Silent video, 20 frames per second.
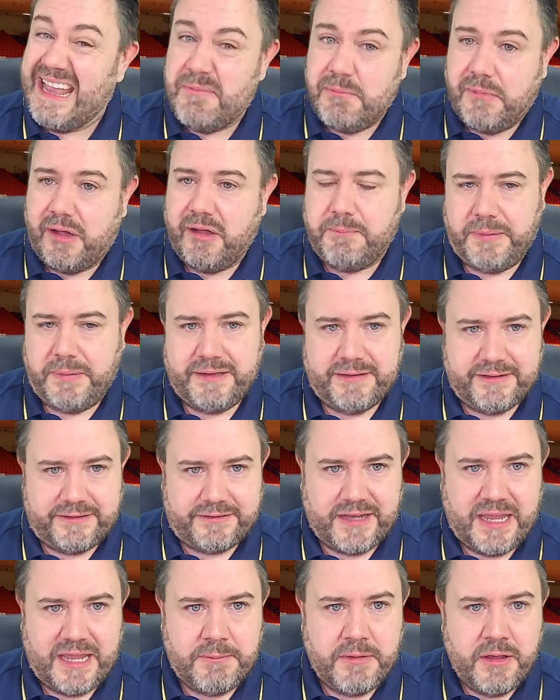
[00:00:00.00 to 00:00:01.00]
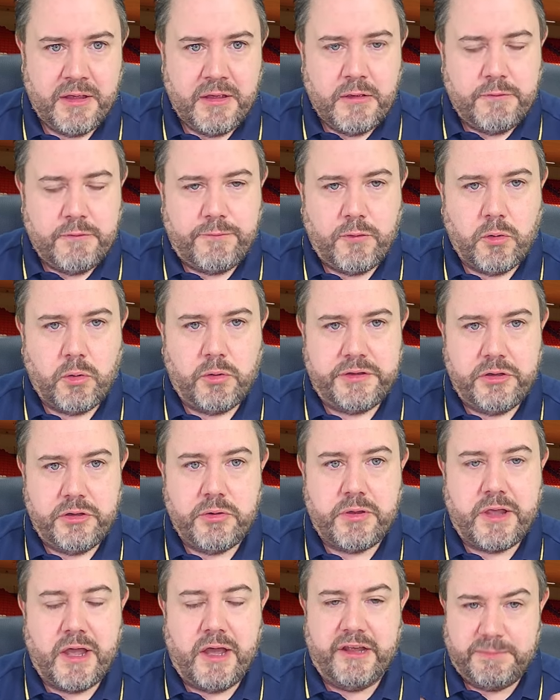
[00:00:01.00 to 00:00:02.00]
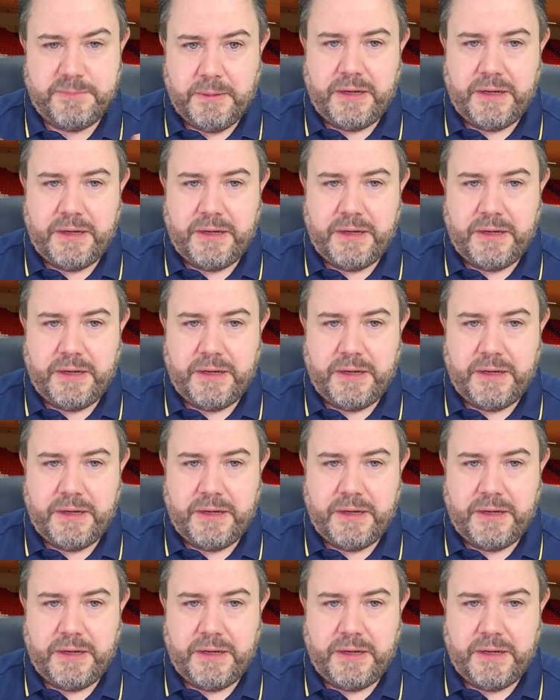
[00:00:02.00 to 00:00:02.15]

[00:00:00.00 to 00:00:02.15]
It might be the same for you guys.